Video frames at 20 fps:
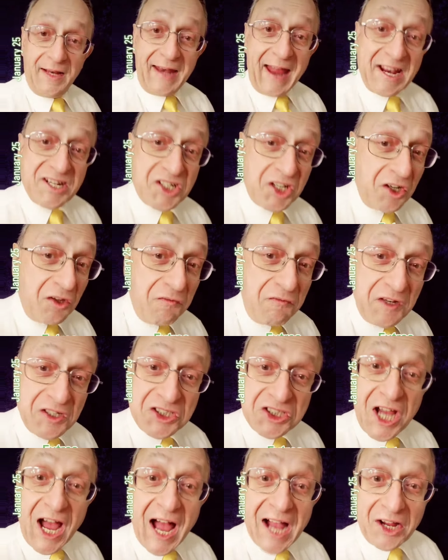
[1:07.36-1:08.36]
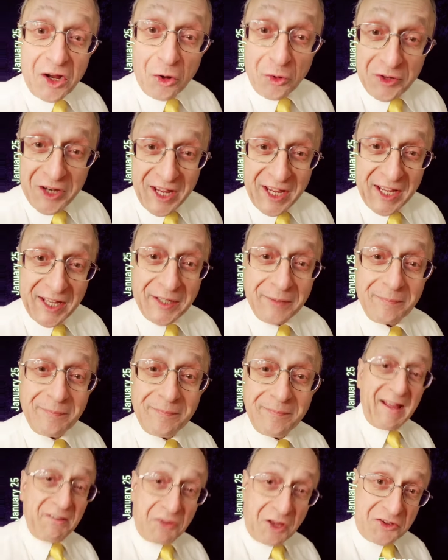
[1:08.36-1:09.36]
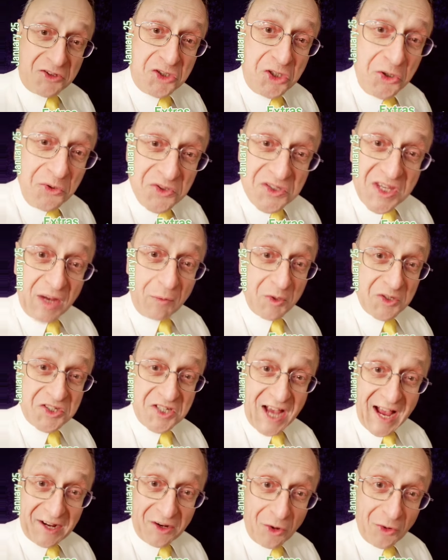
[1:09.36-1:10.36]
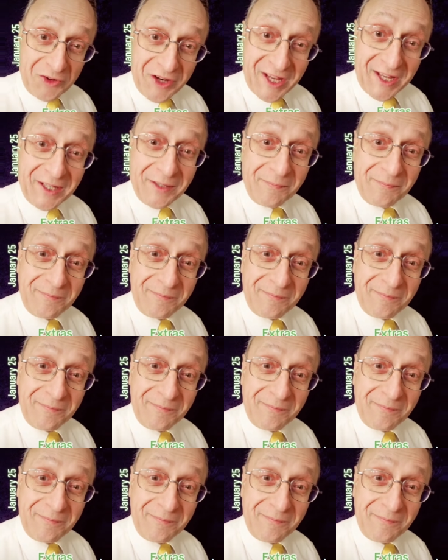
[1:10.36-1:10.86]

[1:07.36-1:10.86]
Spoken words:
National Fish Taco Day. I thought Tuesday was Taco Day.